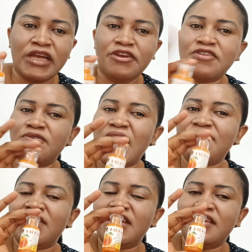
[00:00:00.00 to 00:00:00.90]
It doesn't
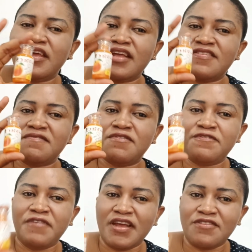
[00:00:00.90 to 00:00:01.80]
have any negative
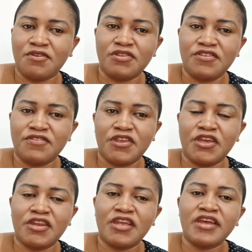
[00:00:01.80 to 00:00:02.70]
effects on the
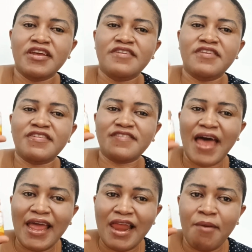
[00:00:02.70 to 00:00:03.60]
skin. It's a
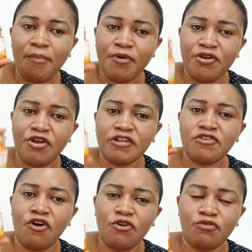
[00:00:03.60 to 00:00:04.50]
Thailand
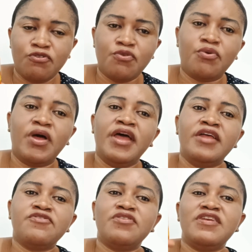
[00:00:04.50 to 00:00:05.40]
product also.
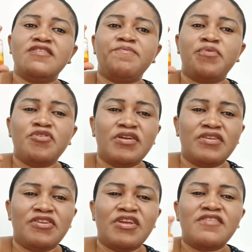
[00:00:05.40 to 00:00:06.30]
So, this
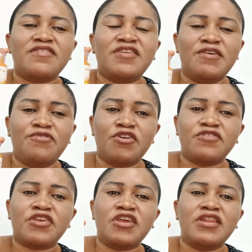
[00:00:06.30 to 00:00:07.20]
serum just gives your
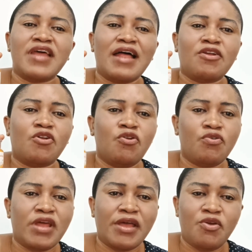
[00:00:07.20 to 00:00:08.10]
skin that
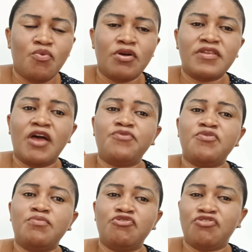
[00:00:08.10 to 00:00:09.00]
glow that you want. Helps
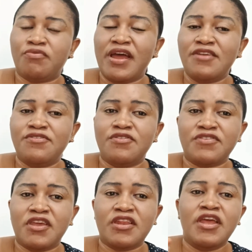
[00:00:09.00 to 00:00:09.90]
to moisturize your
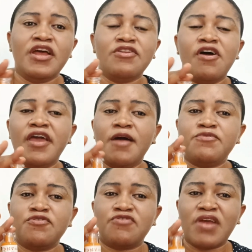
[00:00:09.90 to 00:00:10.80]
skin. Don't
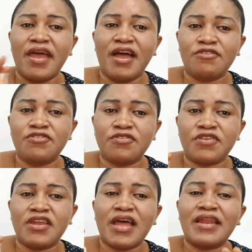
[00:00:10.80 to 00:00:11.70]
help to dry out your
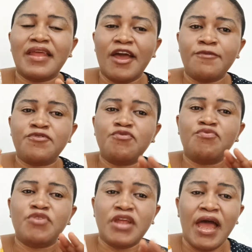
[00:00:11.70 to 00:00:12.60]
skin. And helps
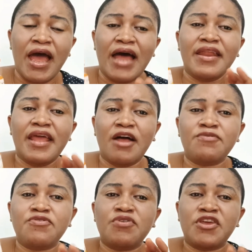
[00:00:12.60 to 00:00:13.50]

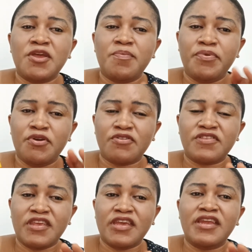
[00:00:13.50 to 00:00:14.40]
to keep your
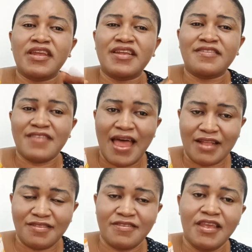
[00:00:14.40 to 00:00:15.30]
skin
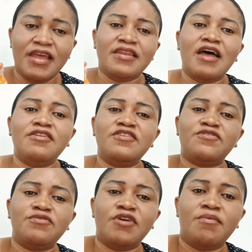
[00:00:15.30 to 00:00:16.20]
intact. Now,
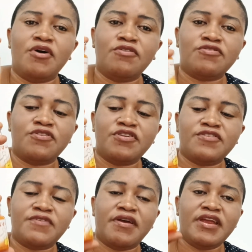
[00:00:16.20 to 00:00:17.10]
this serum also
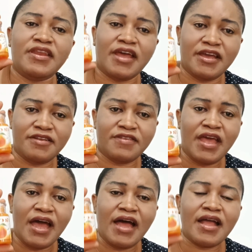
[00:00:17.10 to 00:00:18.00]
is very nice
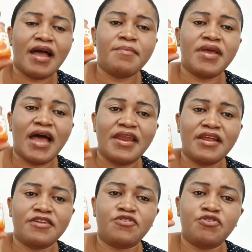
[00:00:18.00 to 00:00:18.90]
and can be
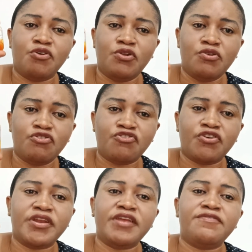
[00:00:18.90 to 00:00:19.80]
added into your
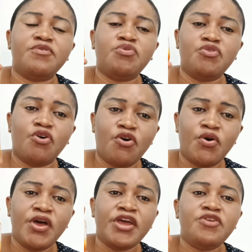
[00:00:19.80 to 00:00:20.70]
lotion if you
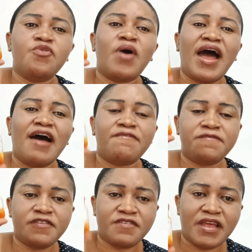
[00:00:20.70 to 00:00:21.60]
know you
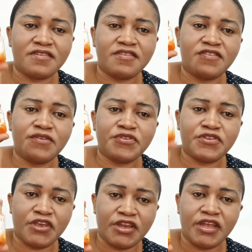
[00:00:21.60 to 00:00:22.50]
have sensitive
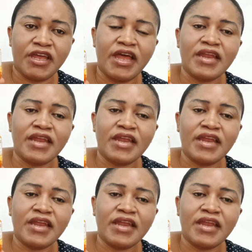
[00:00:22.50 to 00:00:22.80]
skin.